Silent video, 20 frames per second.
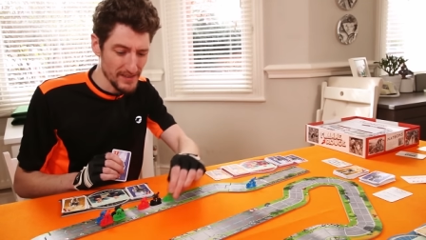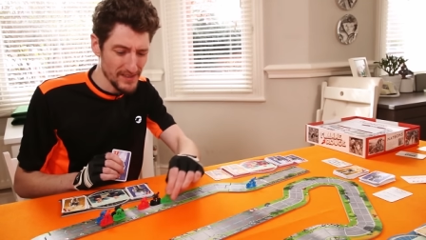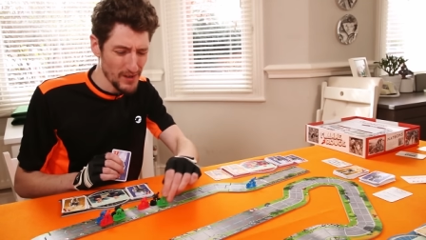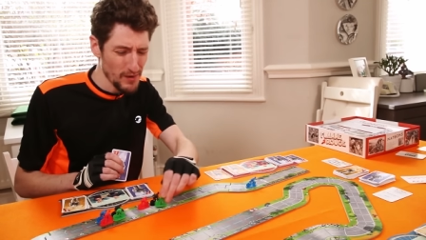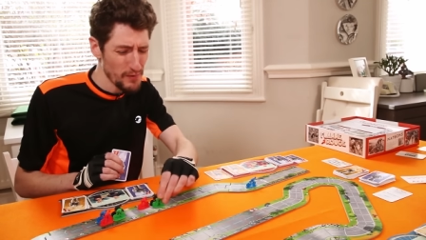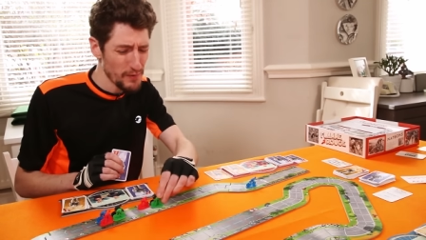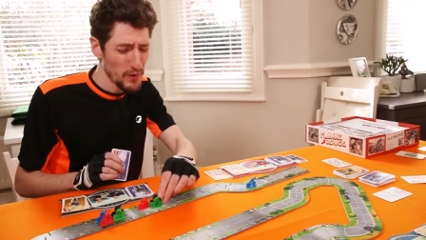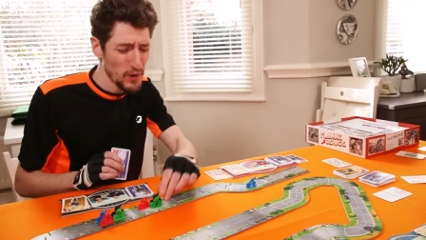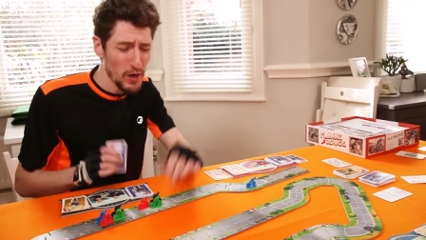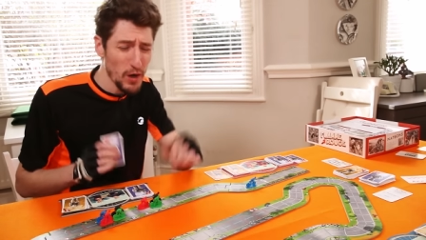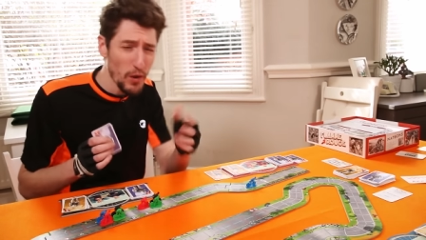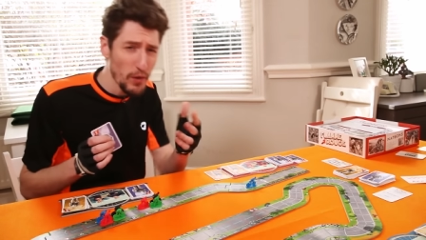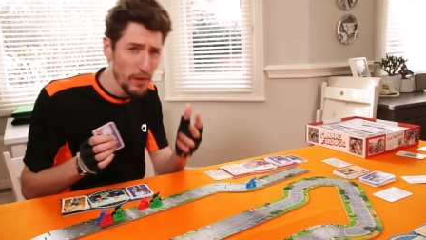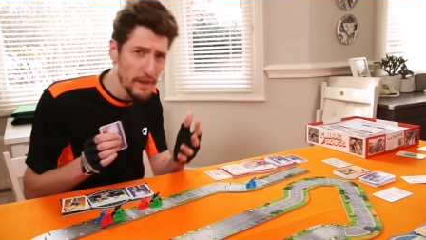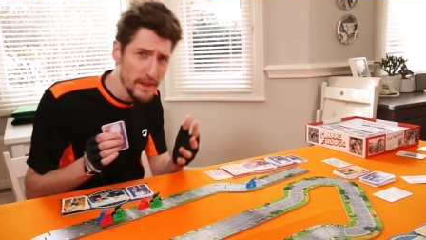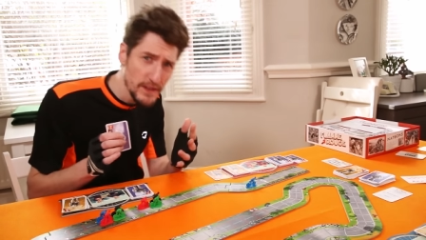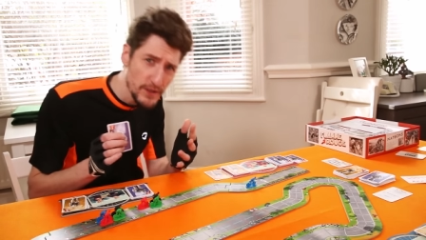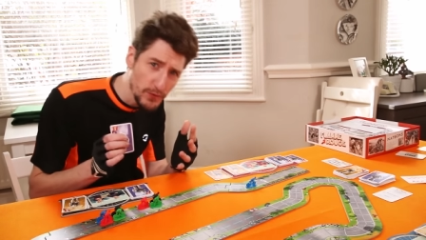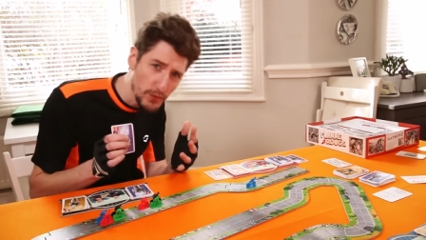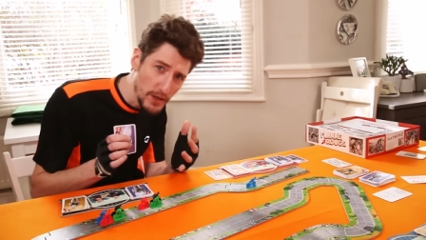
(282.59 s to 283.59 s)
So for a lot
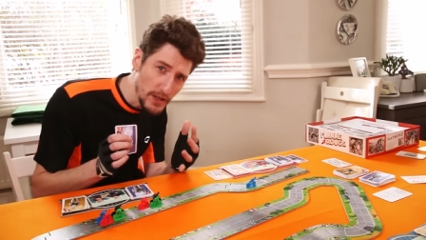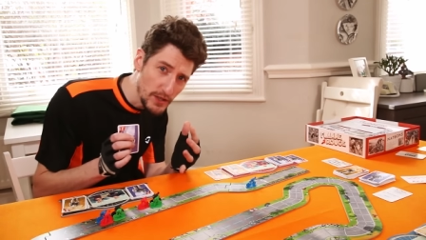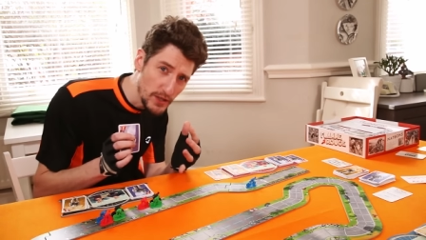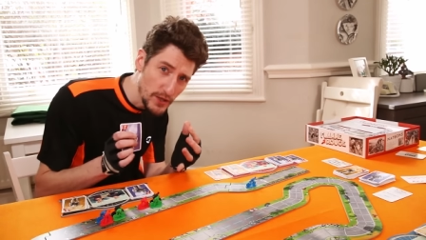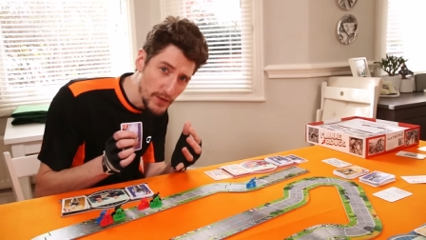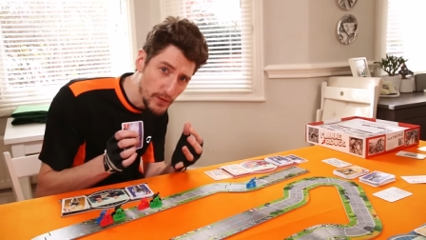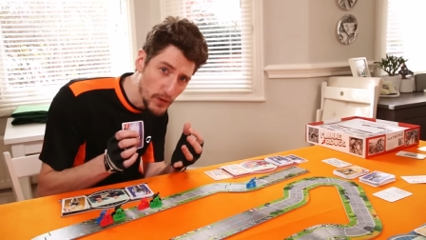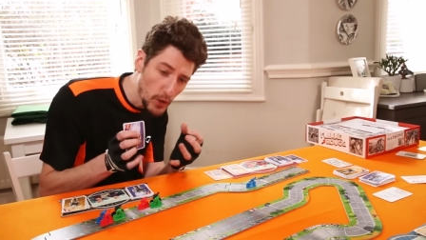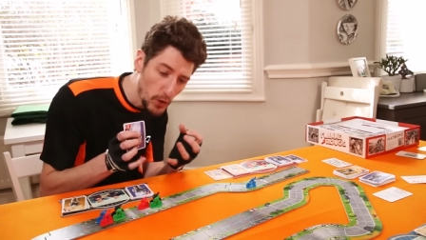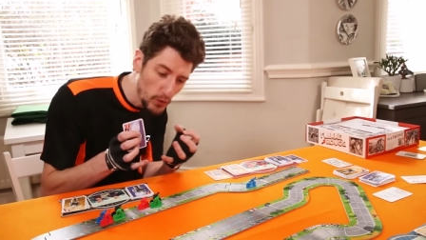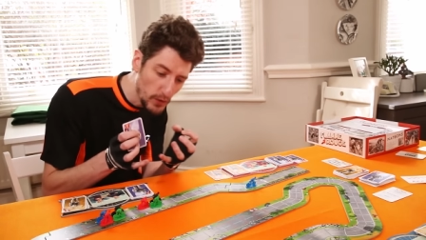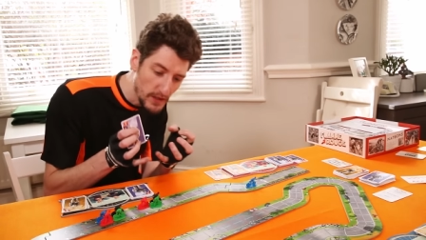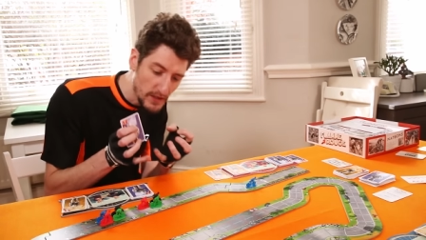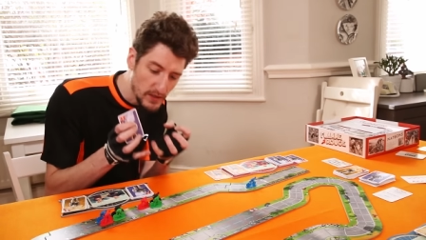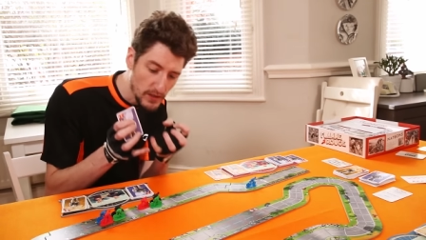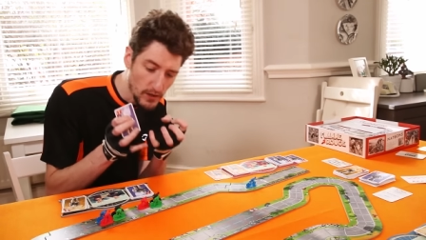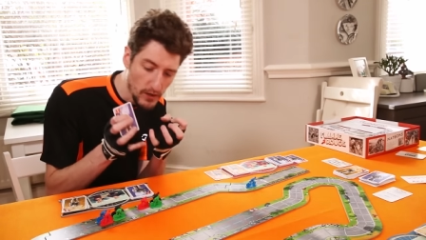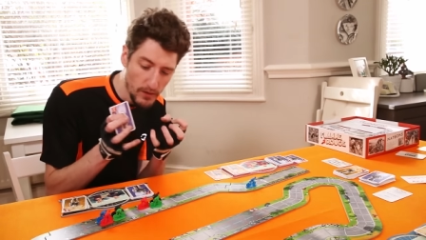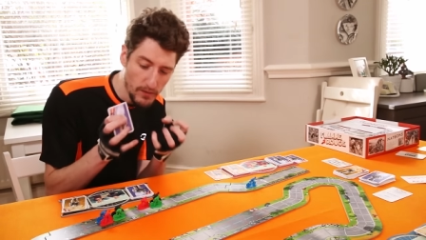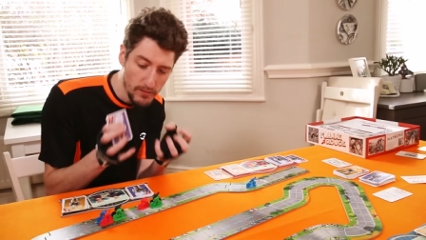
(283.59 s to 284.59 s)
of this race, you've got all
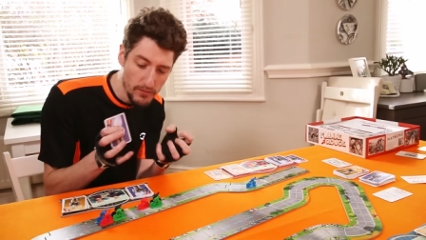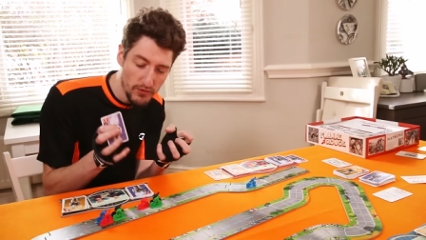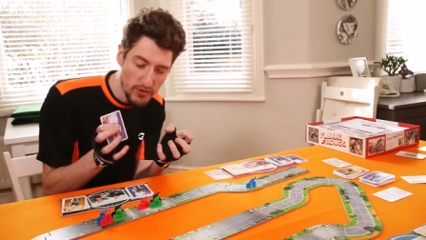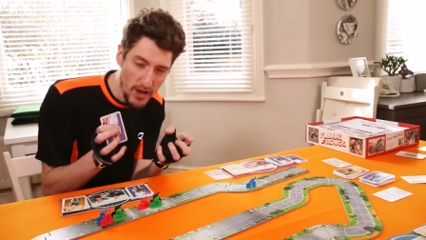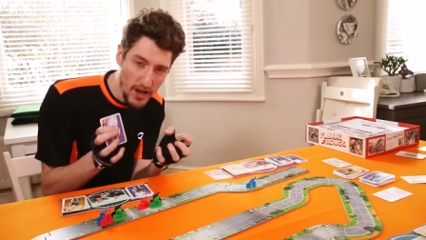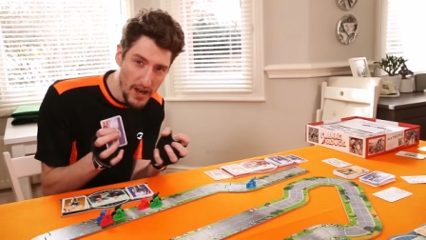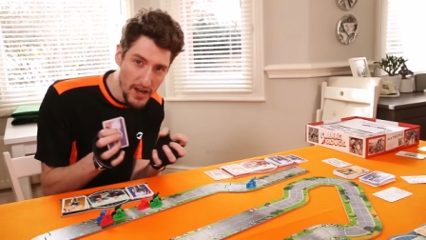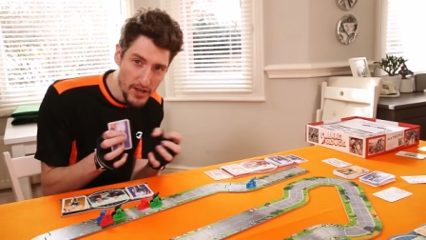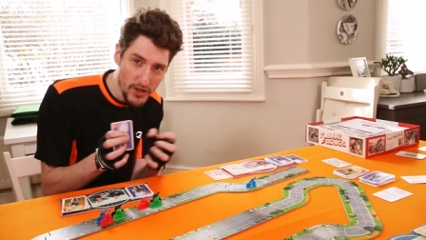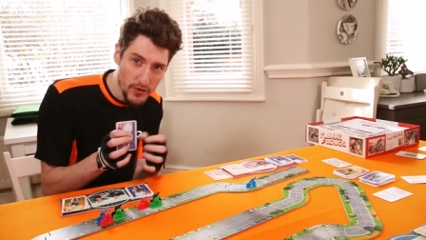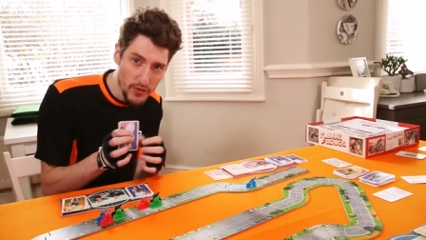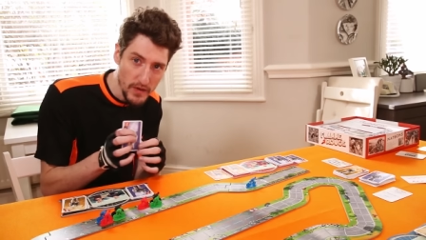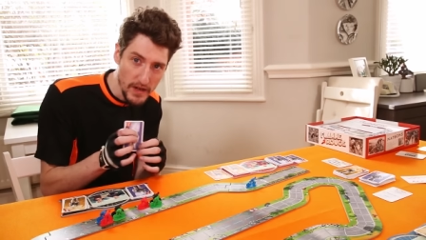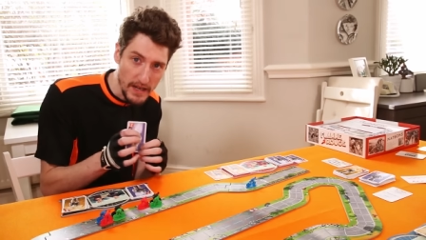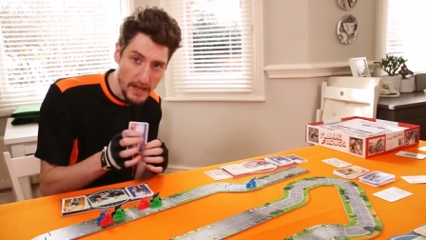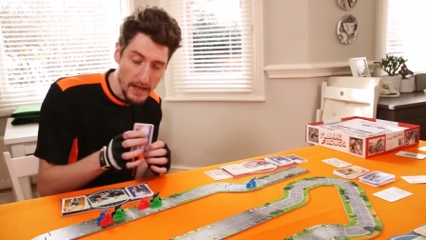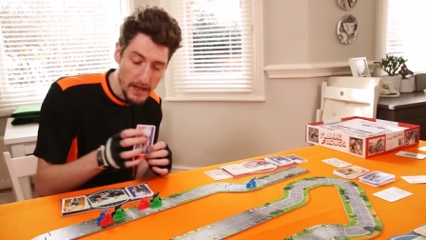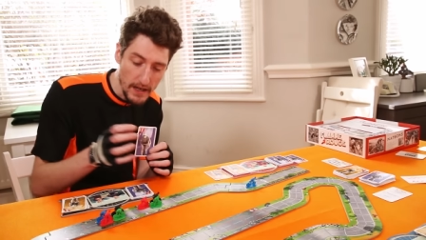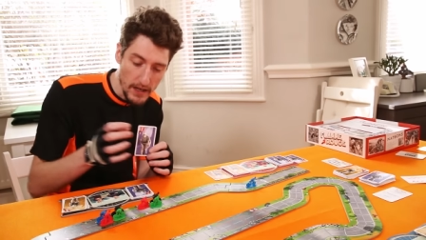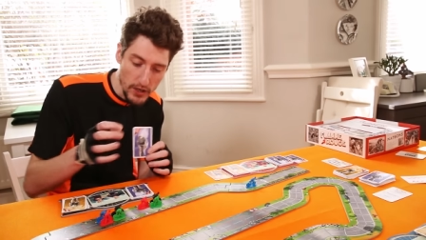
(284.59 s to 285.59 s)
this
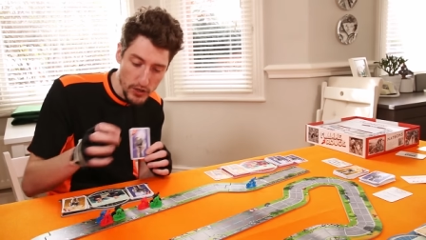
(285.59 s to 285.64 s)
camaraderie,